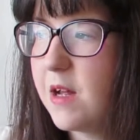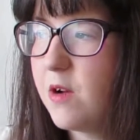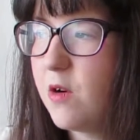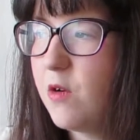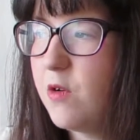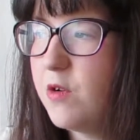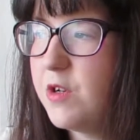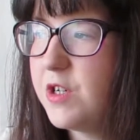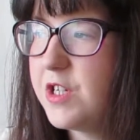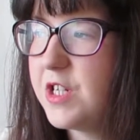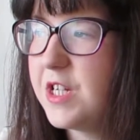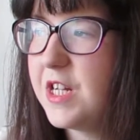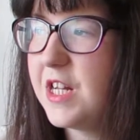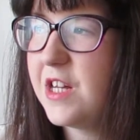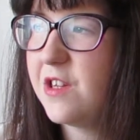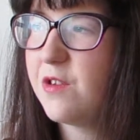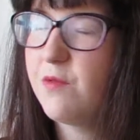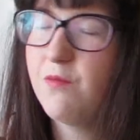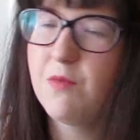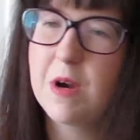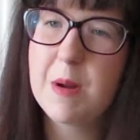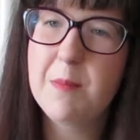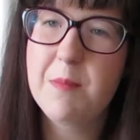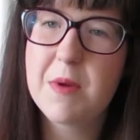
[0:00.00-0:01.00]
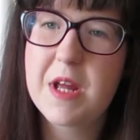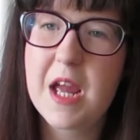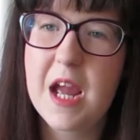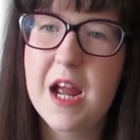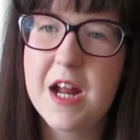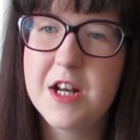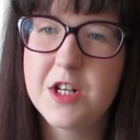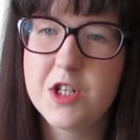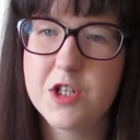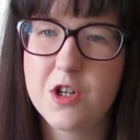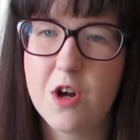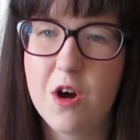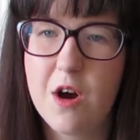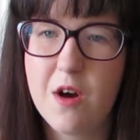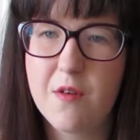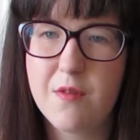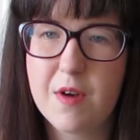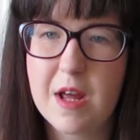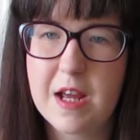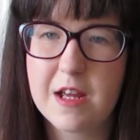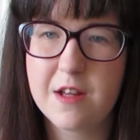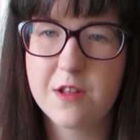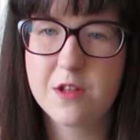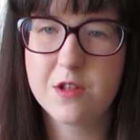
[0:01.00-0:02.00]
underneath rib cage sort of
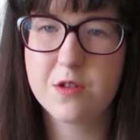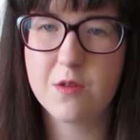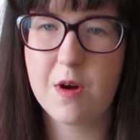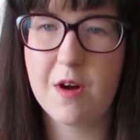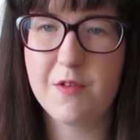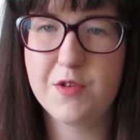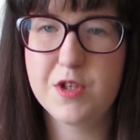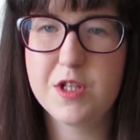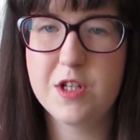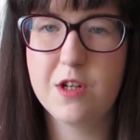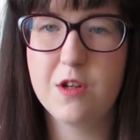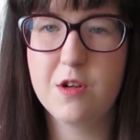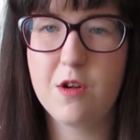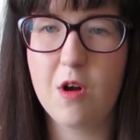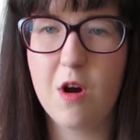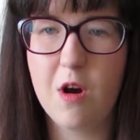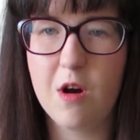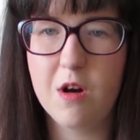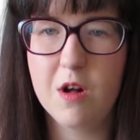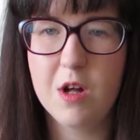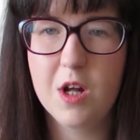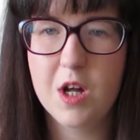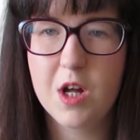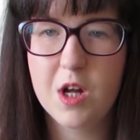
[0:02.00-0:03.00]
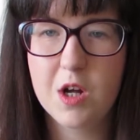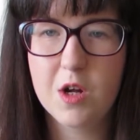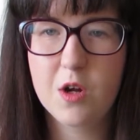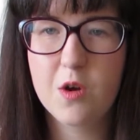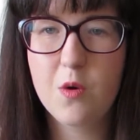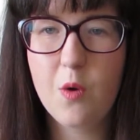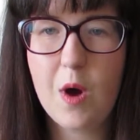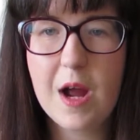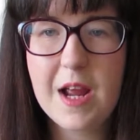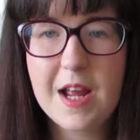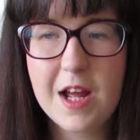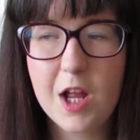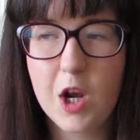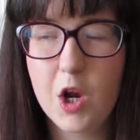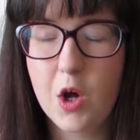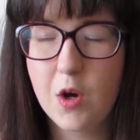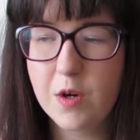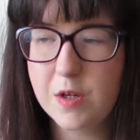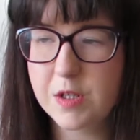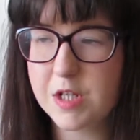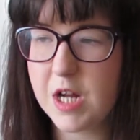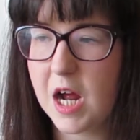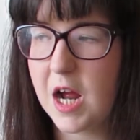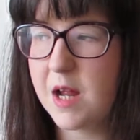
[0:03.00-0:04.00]
length, so I've still got quite a
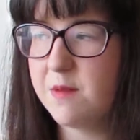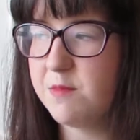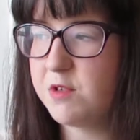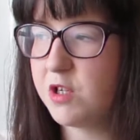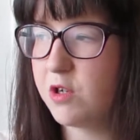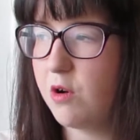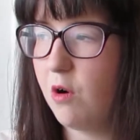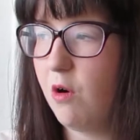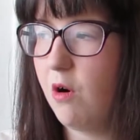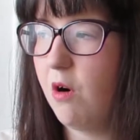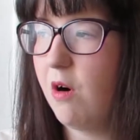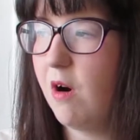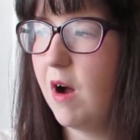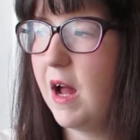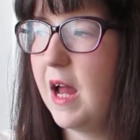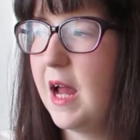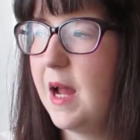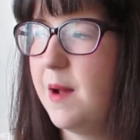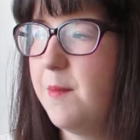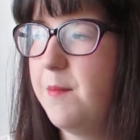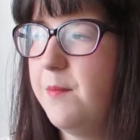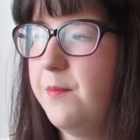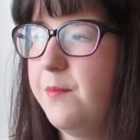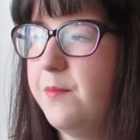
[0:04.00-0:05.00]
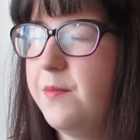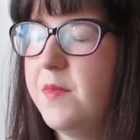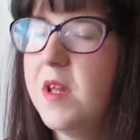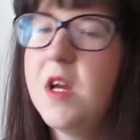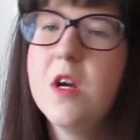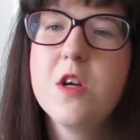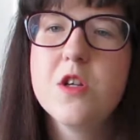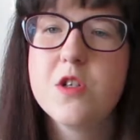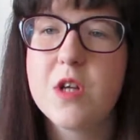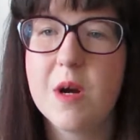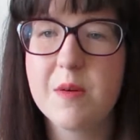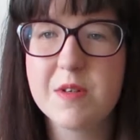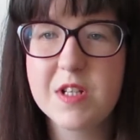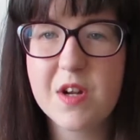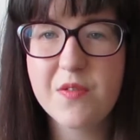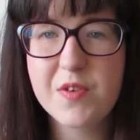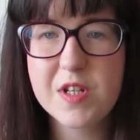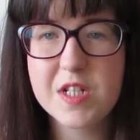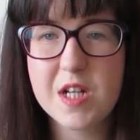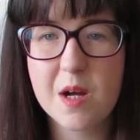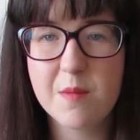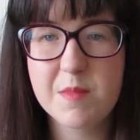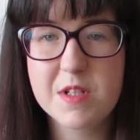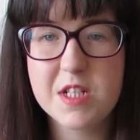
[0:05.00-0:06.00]
long time to go. So I would
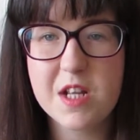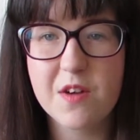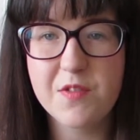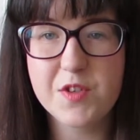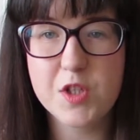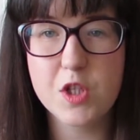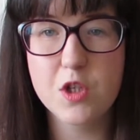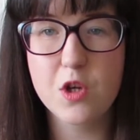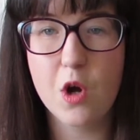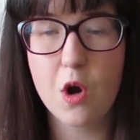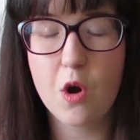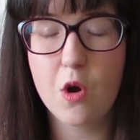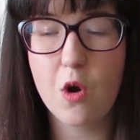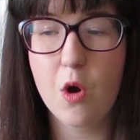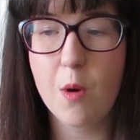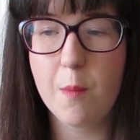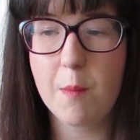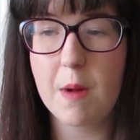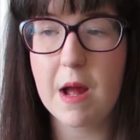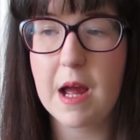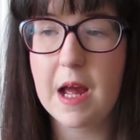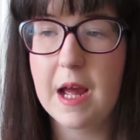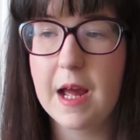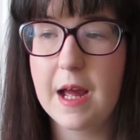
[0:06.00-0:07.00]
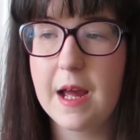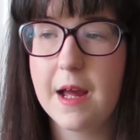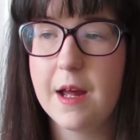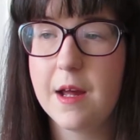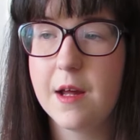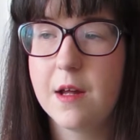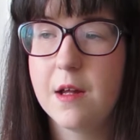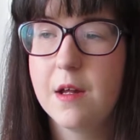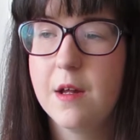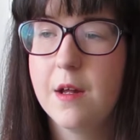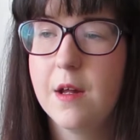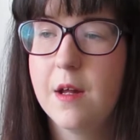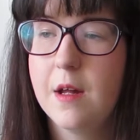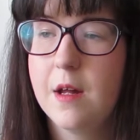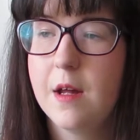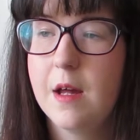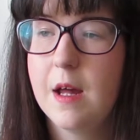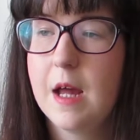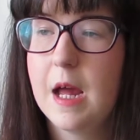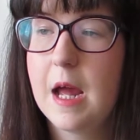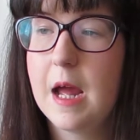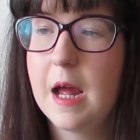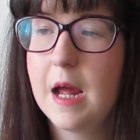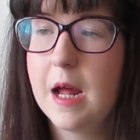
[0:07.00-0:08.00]
definitely tell myself to not cut my hair.
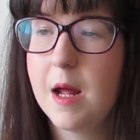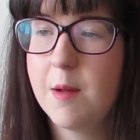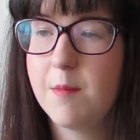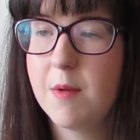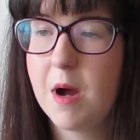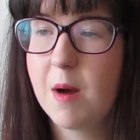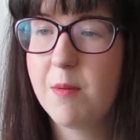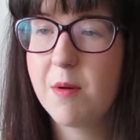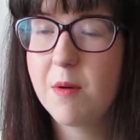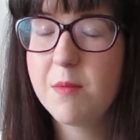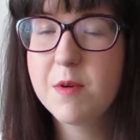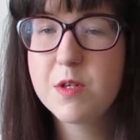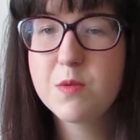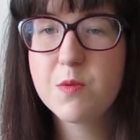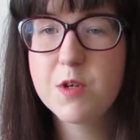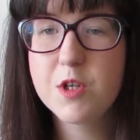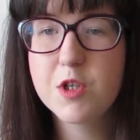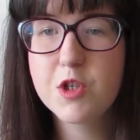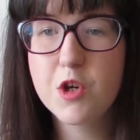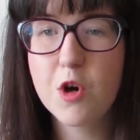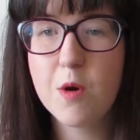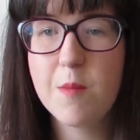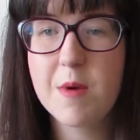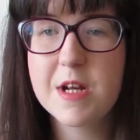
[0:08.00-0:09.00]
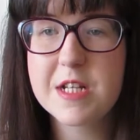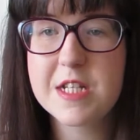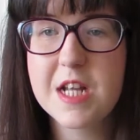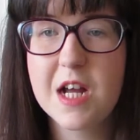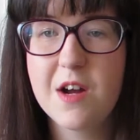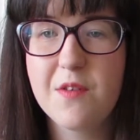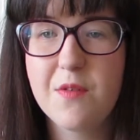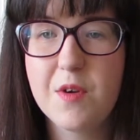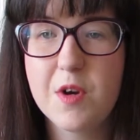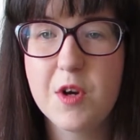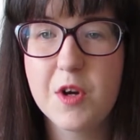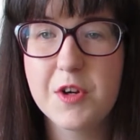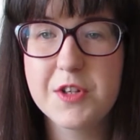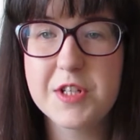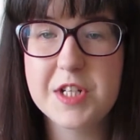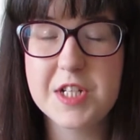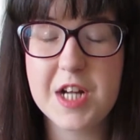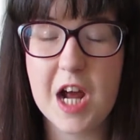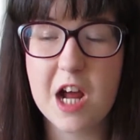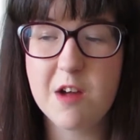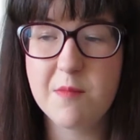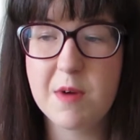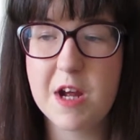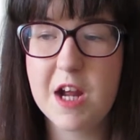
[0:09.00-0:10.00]
I probably would have told myself not to
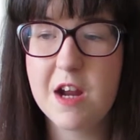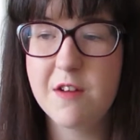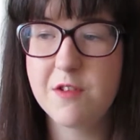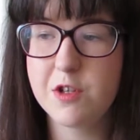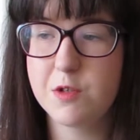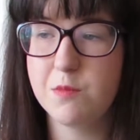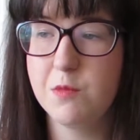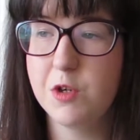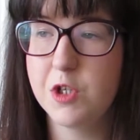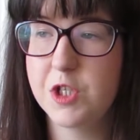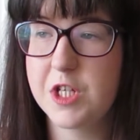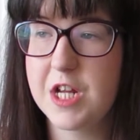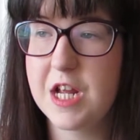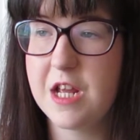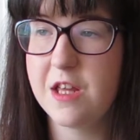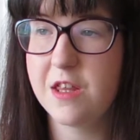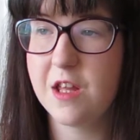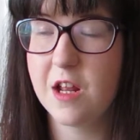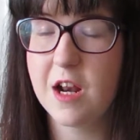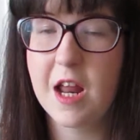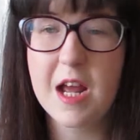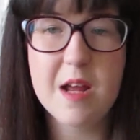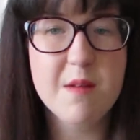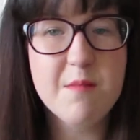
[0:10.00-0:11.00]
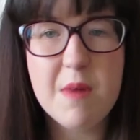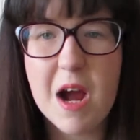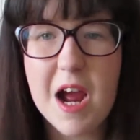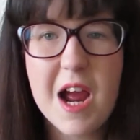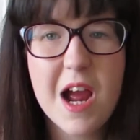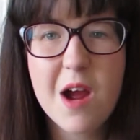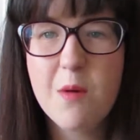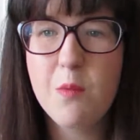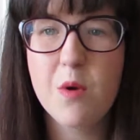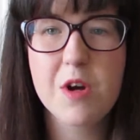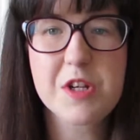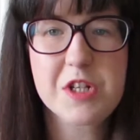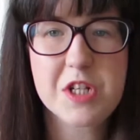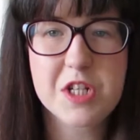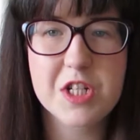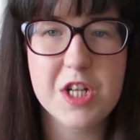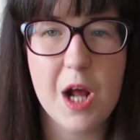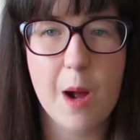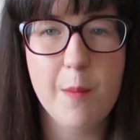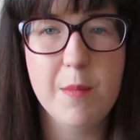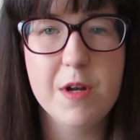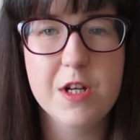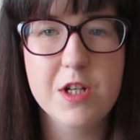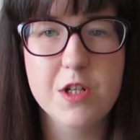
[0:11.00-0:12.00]
dye my hair as much either. Like, my hair wasn't
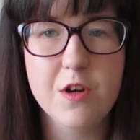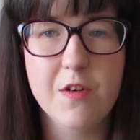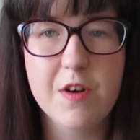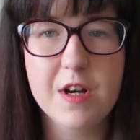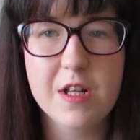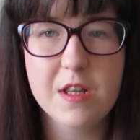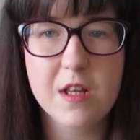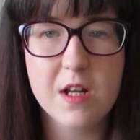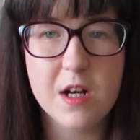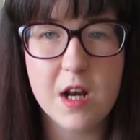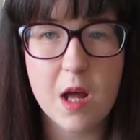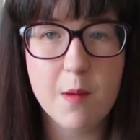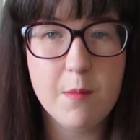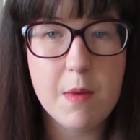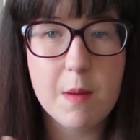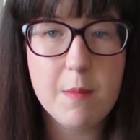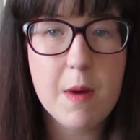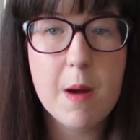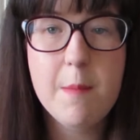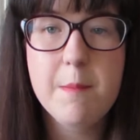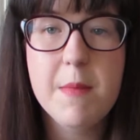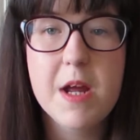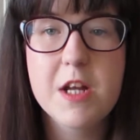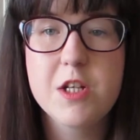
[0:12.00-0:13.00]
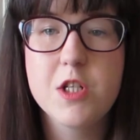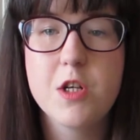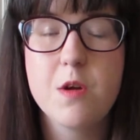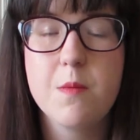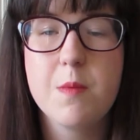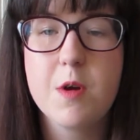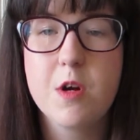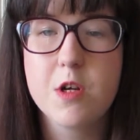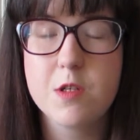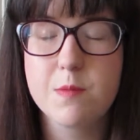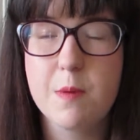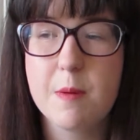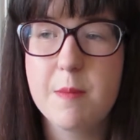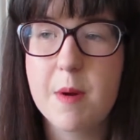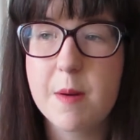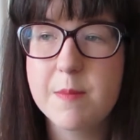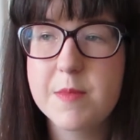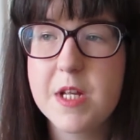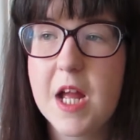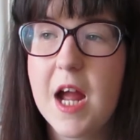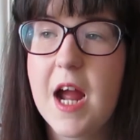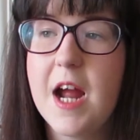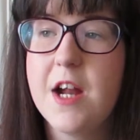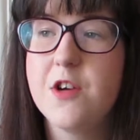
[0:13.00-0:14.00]
damaged or anything. Like, my mum made sure, because my
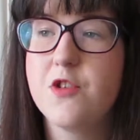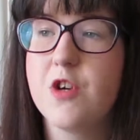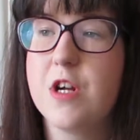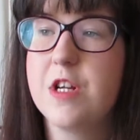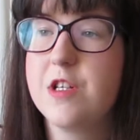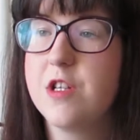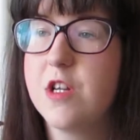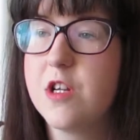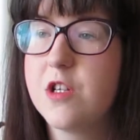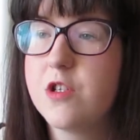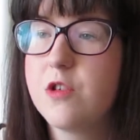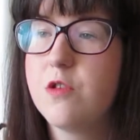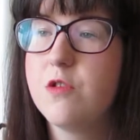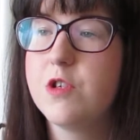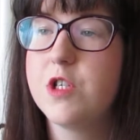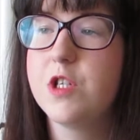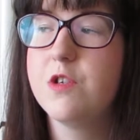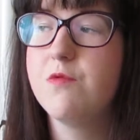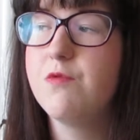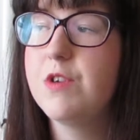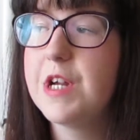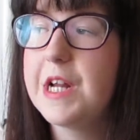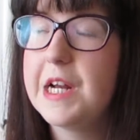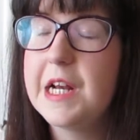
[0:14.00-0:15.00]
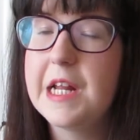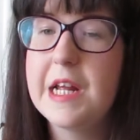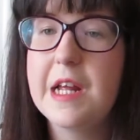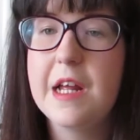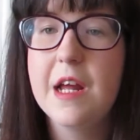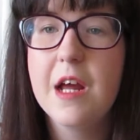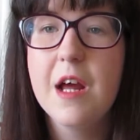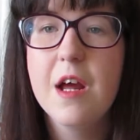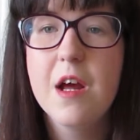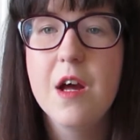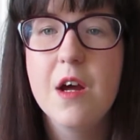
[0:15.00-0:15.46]
mum's a hairdresser, so she really